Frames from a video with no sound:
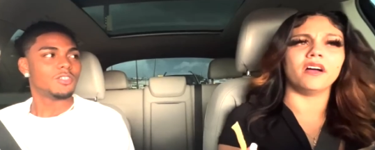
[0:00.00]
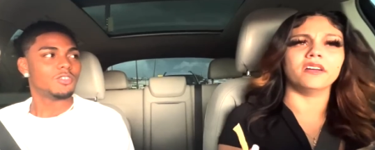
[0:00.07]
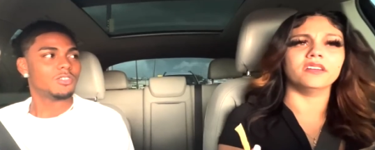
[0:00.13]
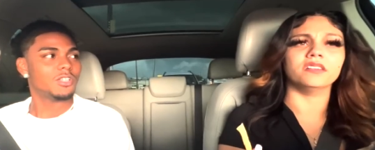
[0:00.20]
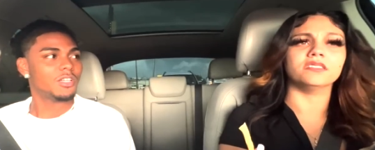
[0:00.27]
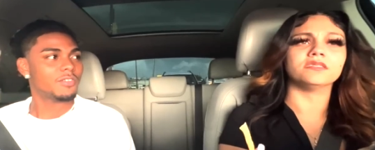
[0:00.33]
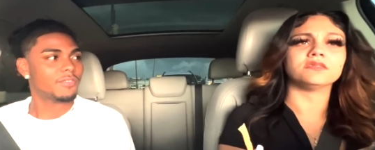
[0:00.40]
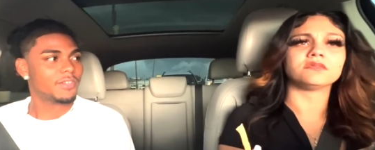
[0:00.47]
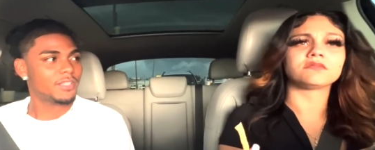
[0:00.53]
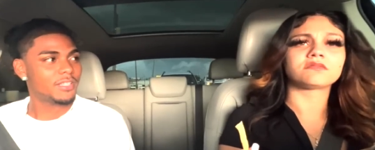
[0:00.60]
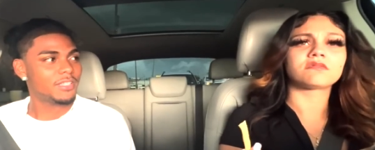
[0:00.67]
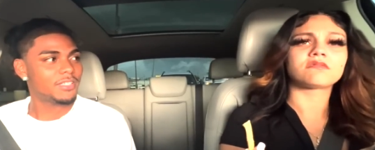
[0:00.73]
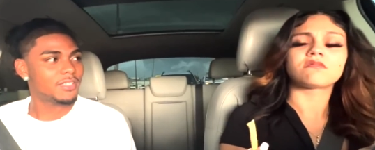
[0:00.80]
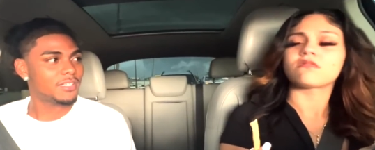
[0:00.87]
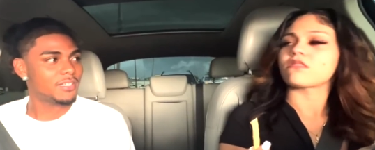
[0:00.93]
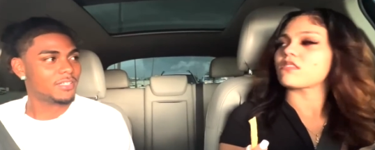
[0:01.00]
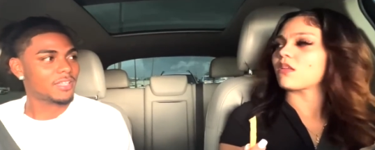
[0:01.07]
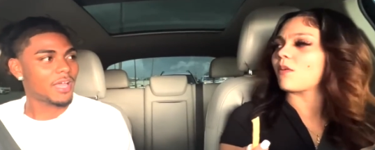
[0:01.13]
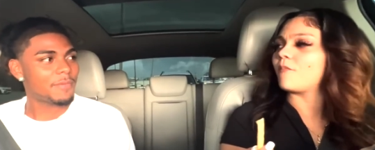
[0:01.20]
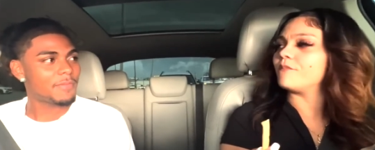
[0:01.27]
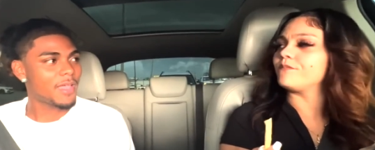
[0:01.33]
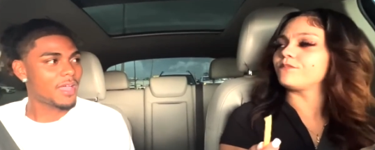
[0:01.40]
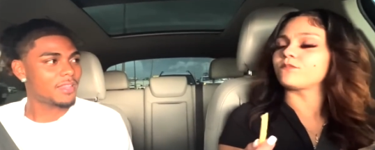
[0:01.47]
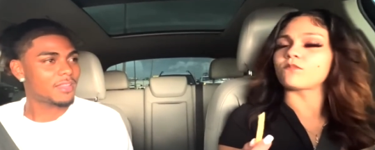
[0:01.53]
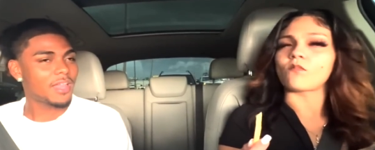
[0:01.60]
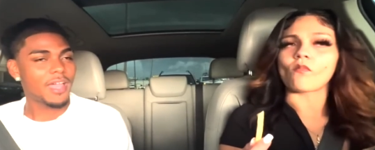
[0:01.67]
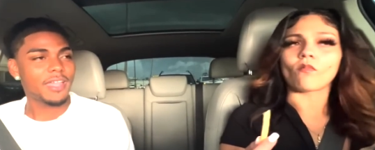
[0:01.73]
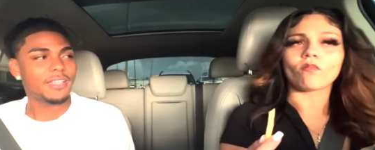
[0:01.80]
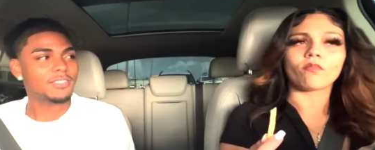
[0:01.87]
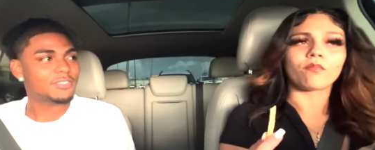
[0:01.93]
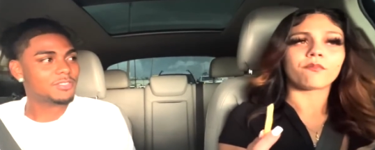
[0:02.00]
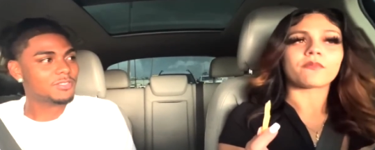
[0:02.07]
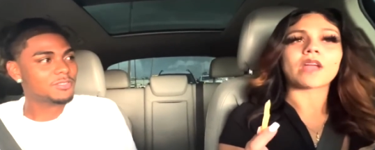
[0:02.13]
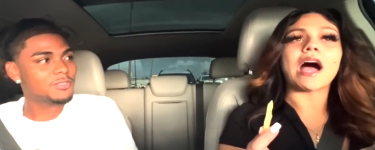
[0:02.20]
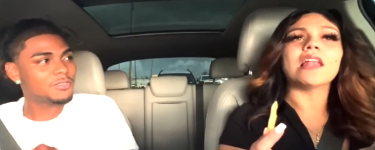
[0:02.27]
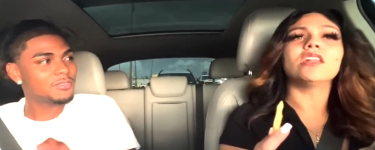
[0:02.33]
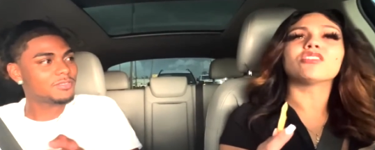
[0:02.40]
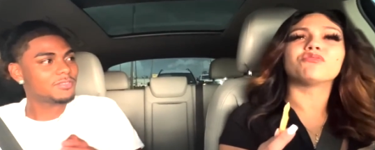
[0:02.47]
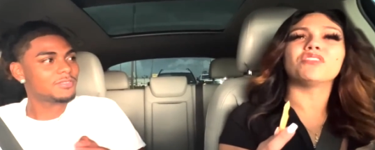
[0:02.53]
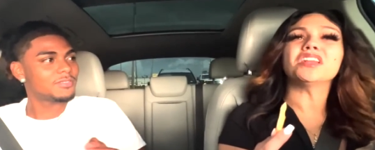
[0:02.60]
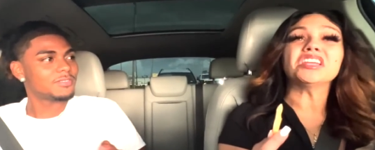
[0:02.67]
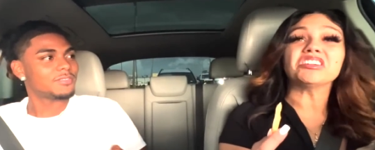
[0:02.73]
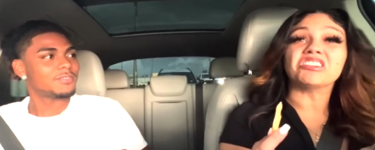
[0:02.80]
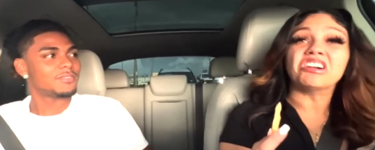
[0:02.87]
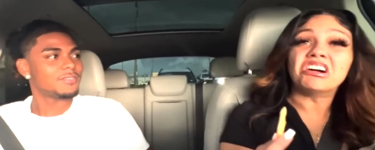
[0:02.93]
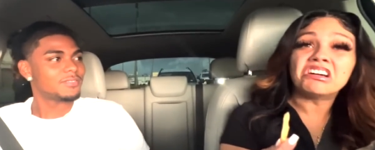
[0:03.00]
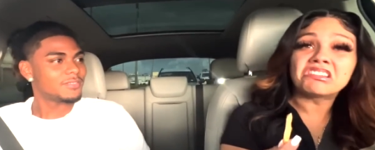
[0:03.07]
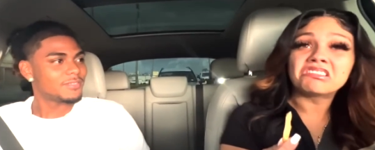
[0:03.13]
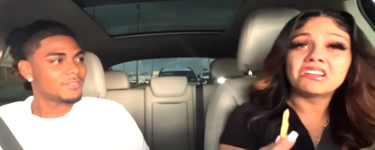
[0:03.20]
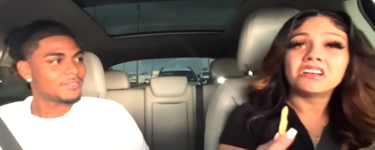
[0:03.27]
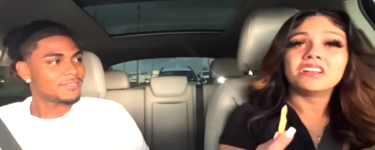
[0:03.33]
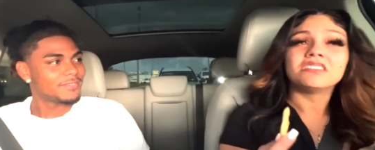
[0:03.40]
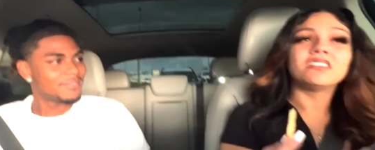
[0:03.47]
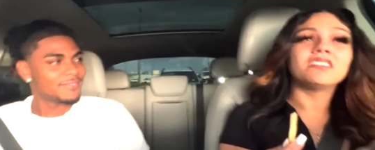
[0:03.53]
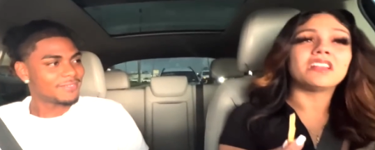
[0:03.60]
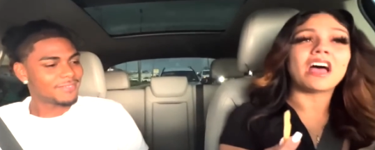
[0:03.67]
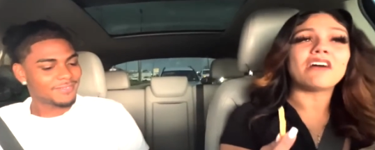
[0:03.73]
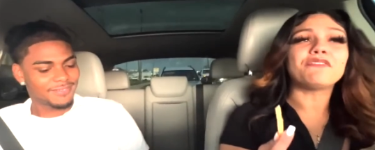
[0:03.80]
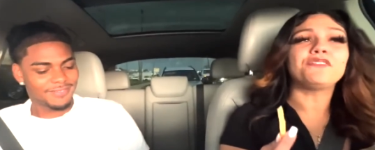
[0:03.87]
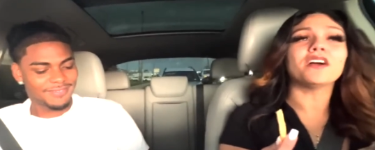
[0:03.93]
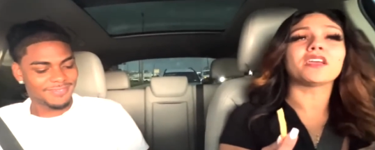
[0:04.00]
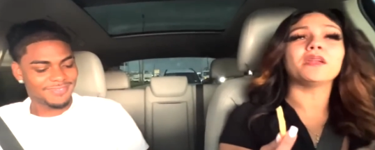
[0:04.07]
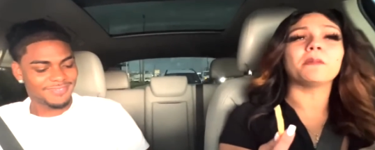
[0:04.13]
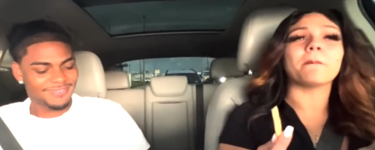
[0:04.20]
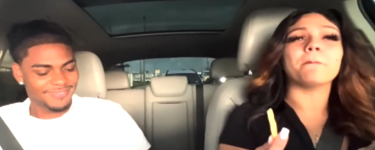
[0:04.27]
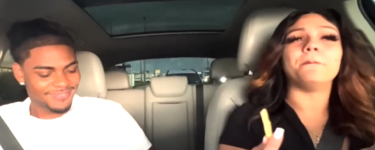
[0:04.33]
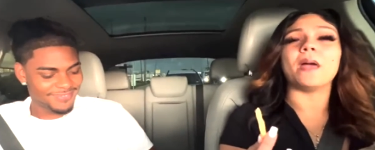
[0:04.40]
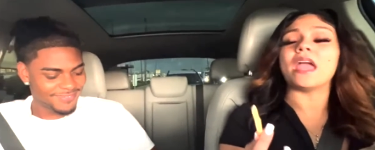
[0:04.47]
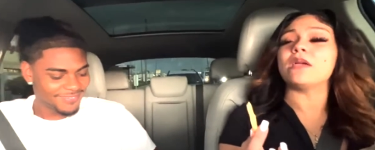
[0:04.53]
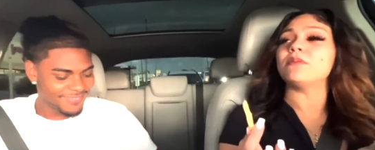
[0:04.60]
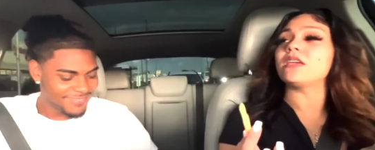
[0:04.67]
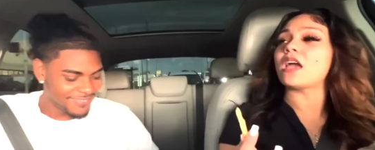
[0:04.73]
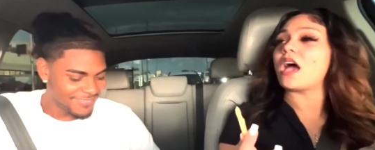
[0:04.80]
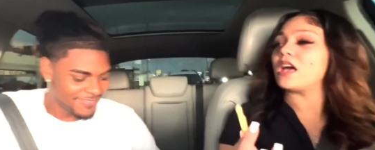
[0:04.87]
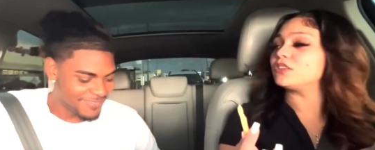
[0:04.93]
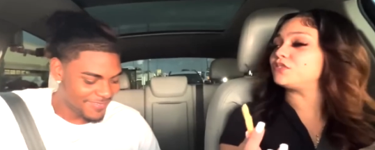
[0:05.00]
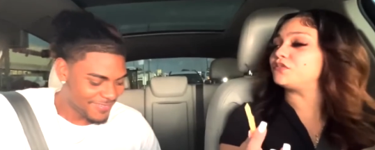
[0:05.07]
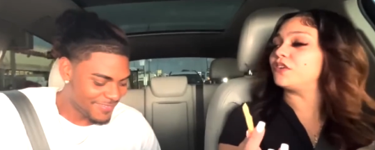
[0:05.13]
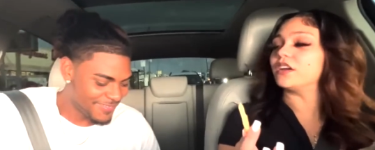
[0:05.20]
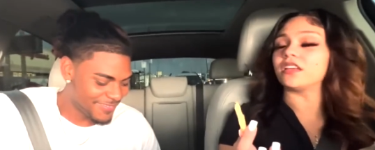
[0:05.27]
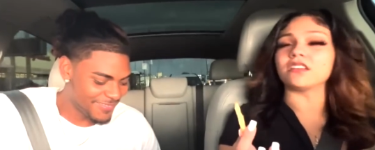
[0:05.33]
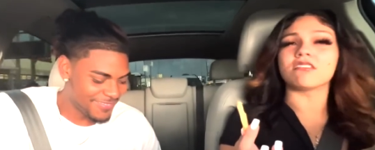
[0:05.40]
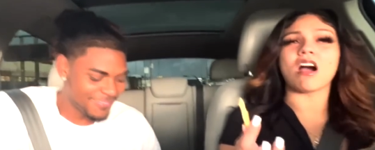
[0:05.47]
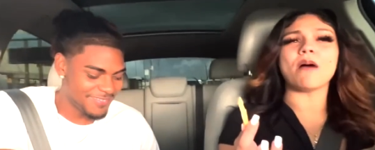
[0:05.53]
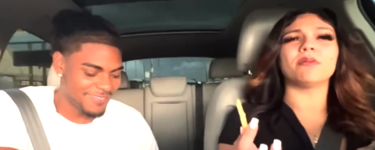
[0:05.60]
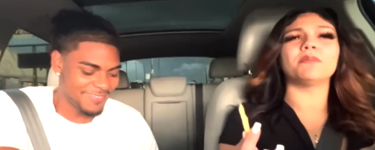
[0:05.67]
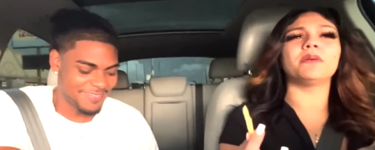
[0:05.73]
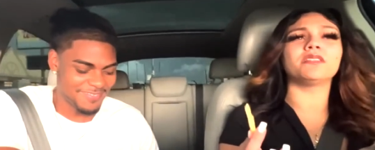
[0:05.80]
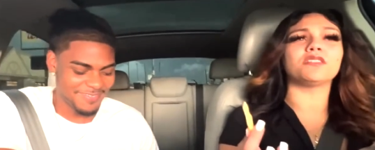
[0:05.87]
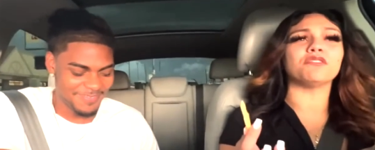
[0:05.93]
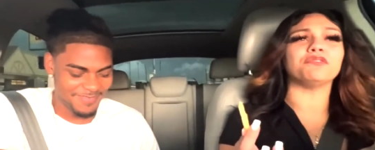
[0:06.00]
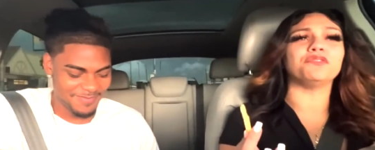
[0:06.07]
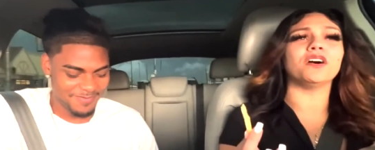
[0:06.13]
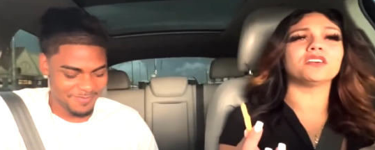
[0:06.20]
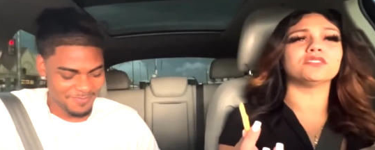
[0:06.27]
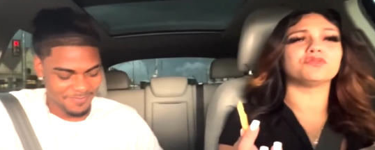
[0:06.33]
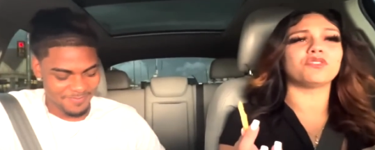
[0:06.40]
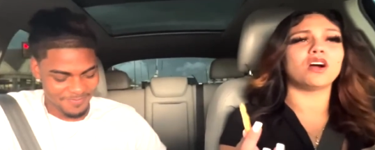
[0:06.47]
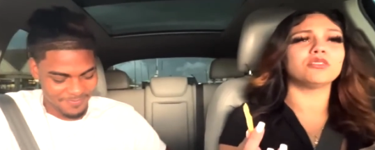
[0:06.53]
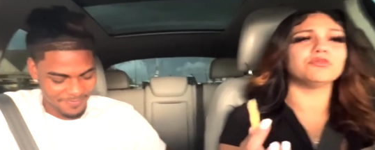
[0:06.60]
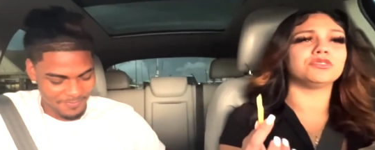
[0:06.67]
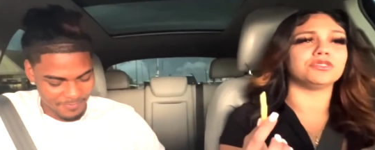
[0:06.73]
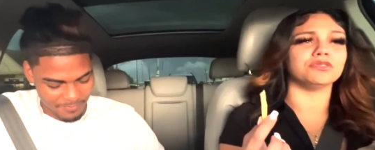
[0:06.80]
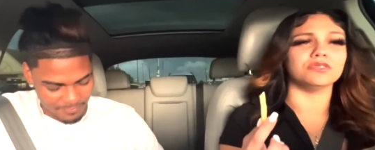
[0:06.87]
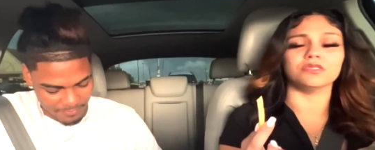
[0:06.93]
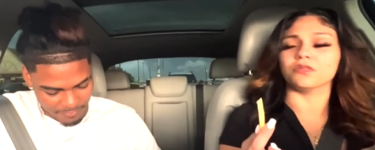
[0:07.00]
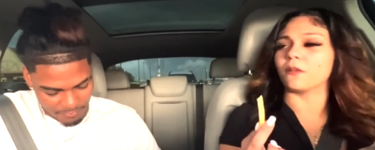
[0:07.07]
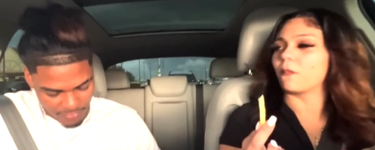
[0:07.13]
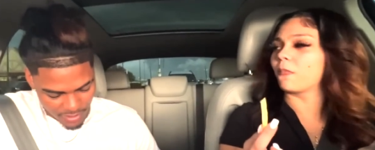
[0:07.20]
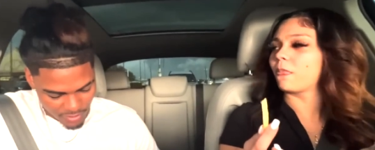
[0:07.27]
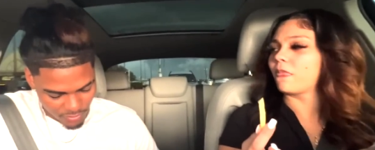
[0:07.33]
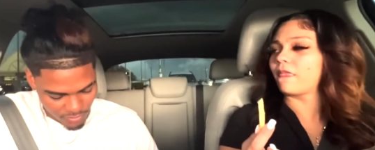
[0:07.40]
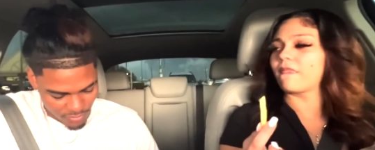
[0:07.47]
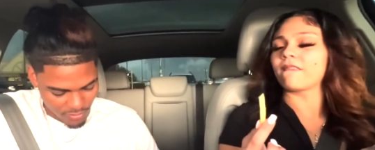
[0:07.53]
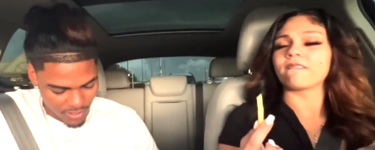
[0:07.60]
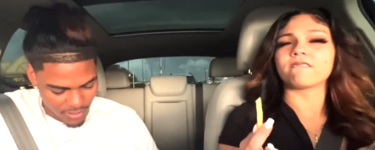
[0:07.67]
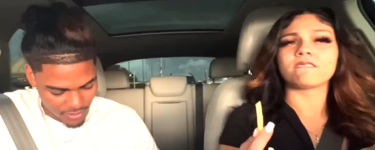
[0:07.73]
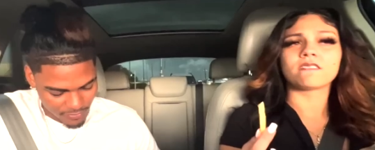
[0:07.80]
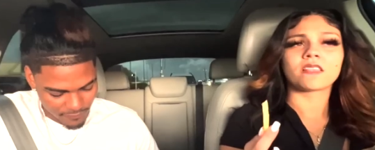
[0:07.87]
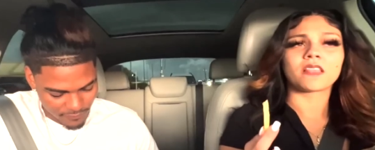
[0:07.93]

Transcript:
Speaker 1: You look
Speaker 2: really good. I'm not lying to you.
Speaker 1: I look really good? That fucking baby ass fucking compliment, the fuck is wrong with you? But you know I love